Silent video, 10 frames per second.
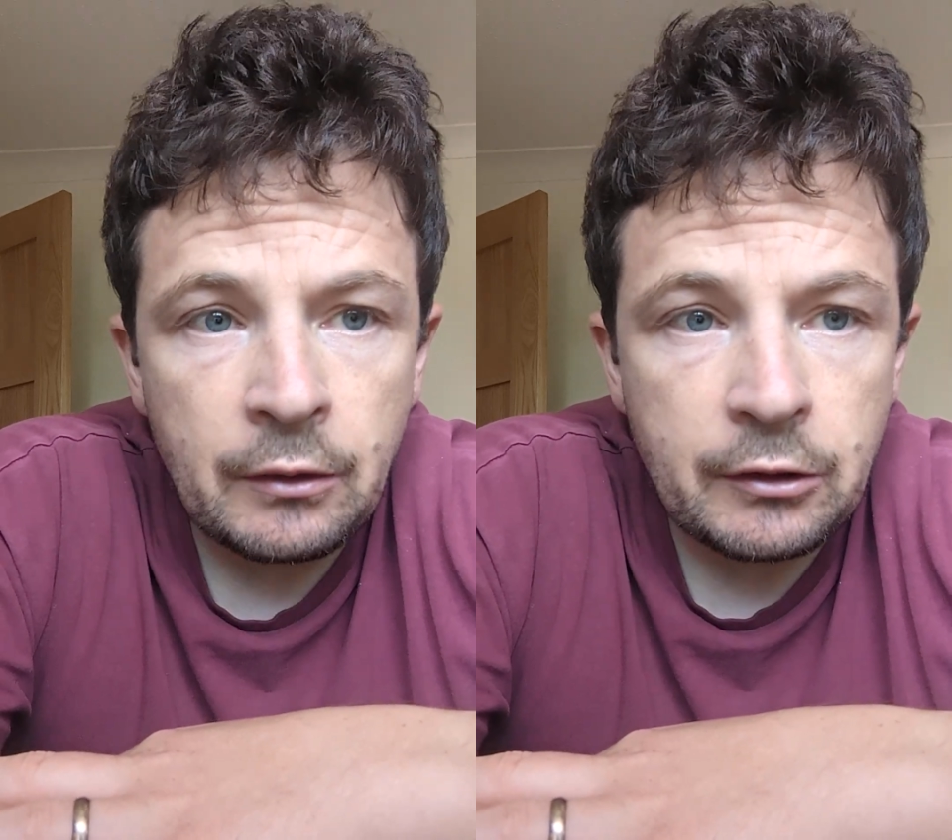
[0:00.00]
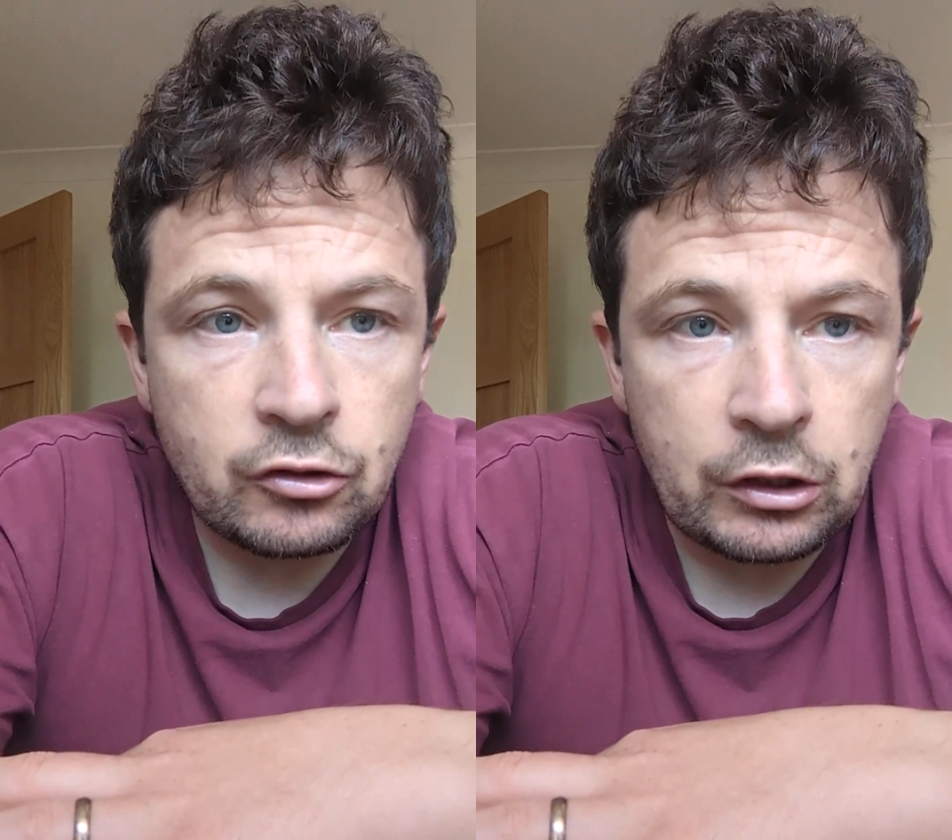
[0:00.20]

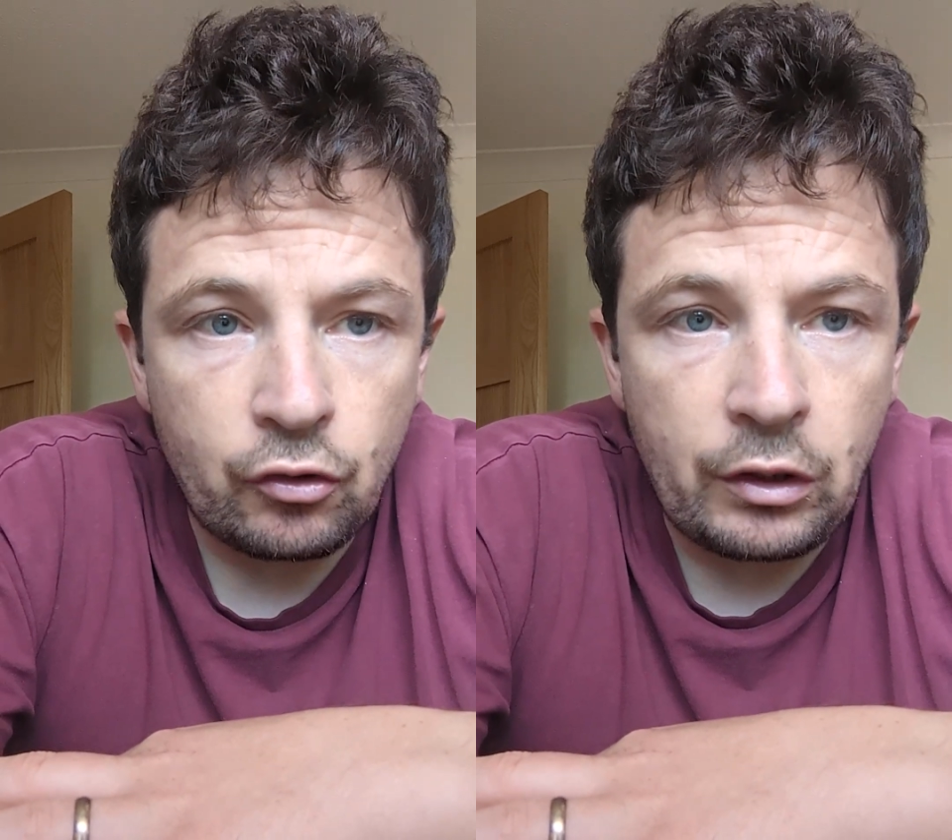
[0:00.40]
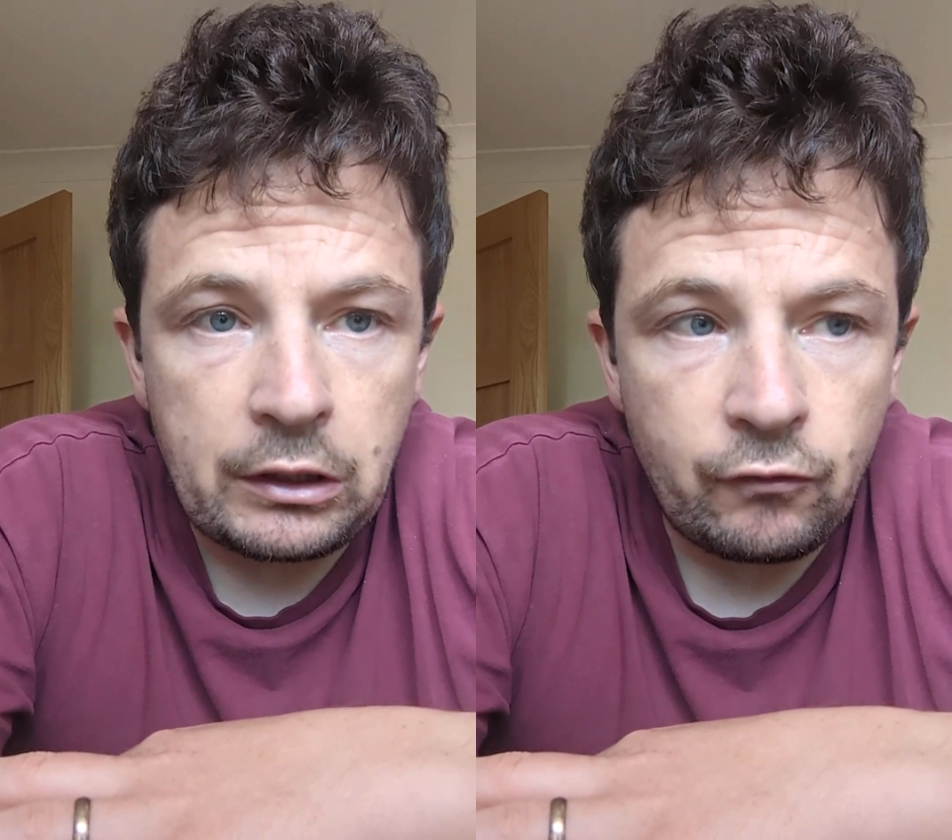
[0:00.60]
because I
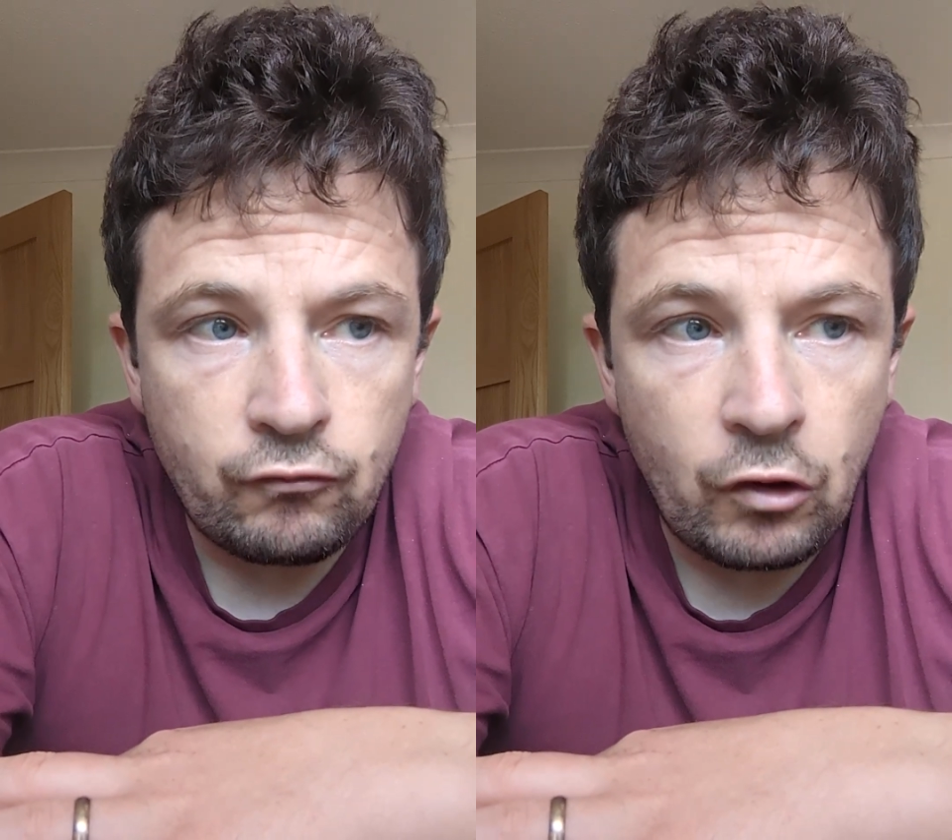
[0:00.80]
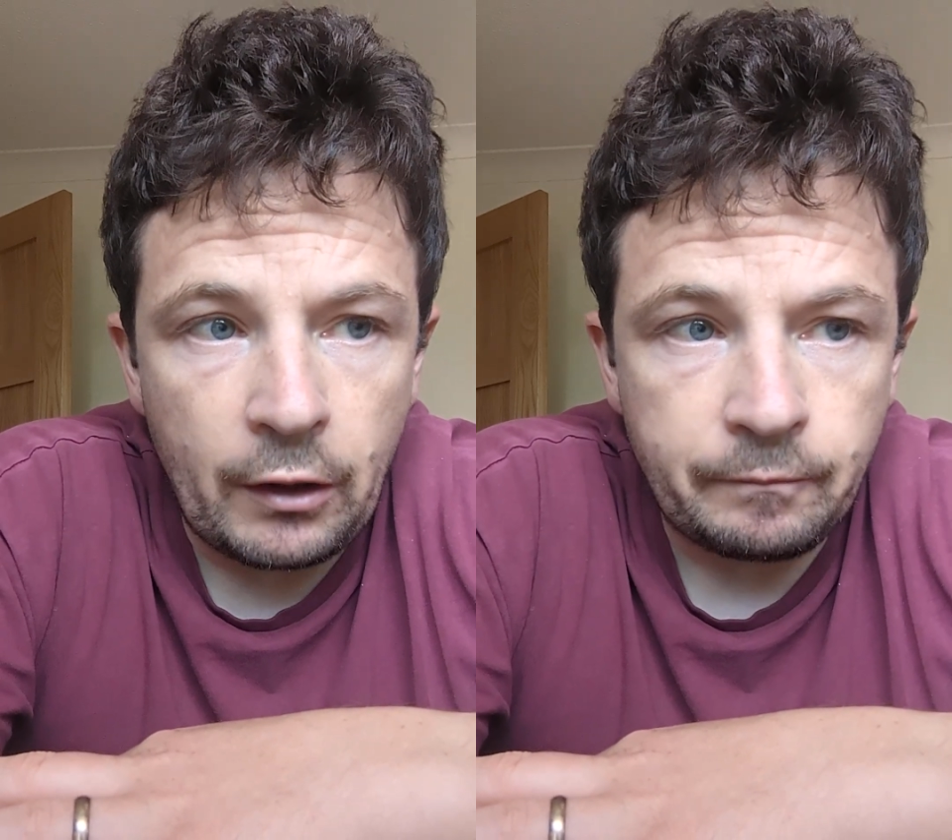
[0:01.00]
couldn't even
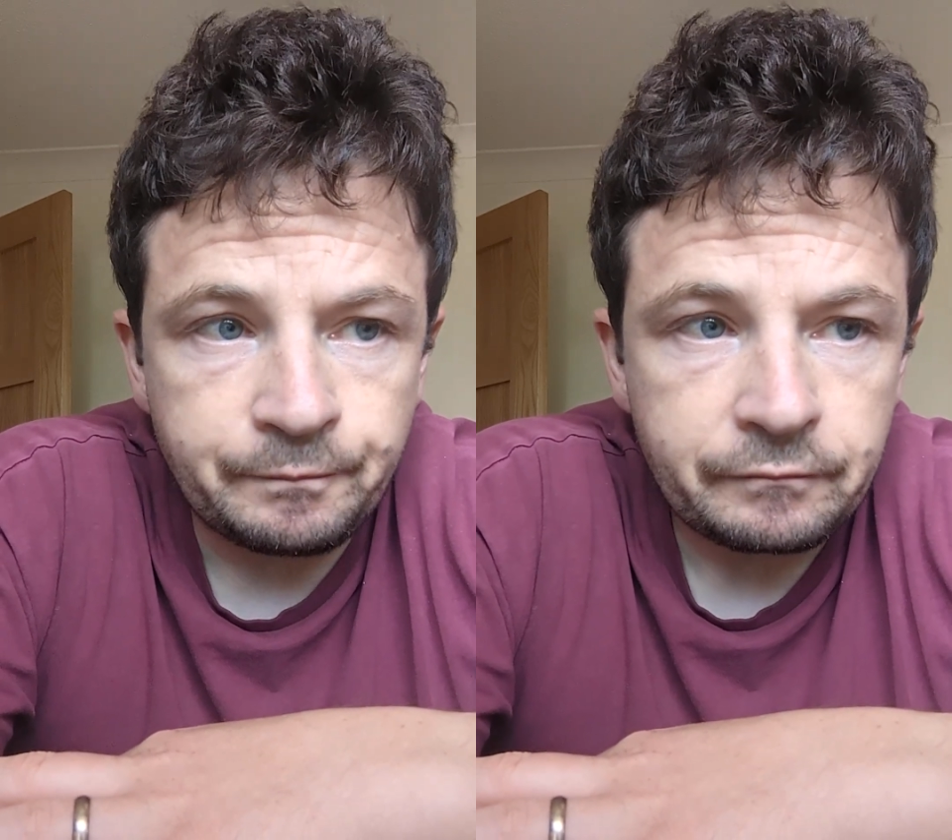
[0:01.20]
run.